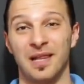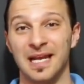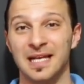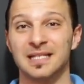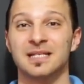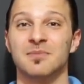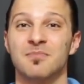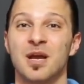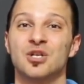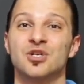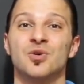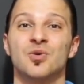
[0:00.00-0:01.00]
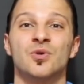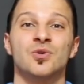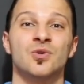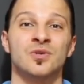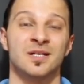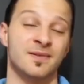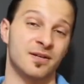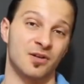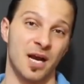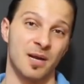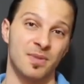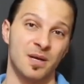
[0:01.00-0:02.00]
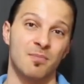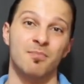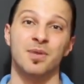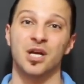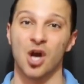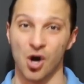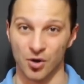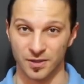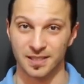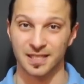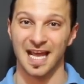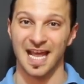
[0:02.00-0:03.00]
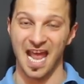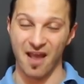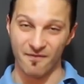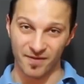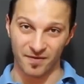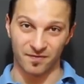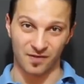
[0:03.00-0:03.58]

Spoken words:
please make sure to subscribe, because every